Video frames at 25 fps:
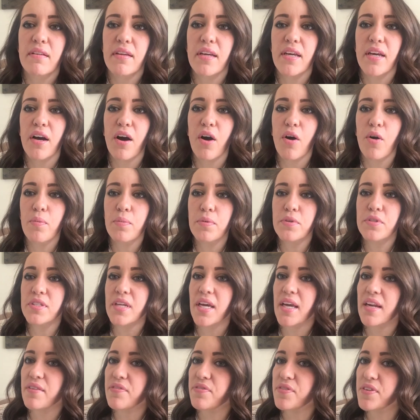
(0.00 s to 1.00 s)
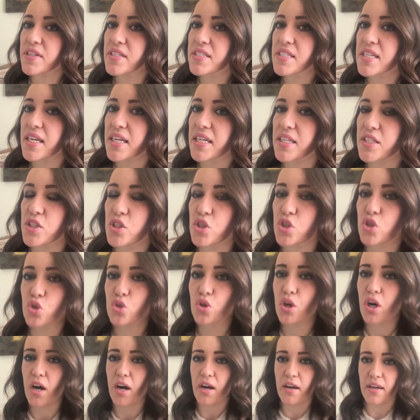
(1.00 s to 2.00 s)
It almost kind of feels like it's
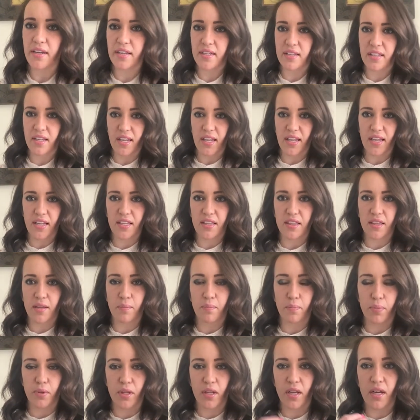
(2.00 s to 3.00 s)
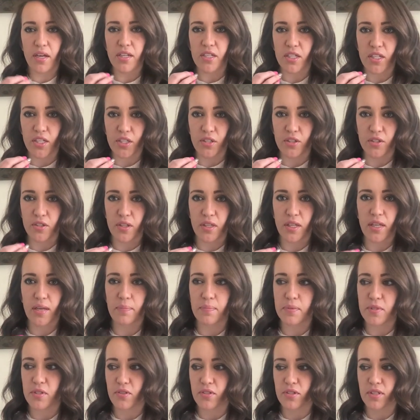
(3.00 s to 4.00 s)
drawing, like, the blood to your
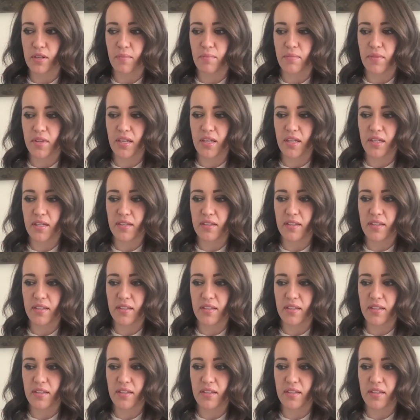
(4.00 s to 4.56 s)
lips or something.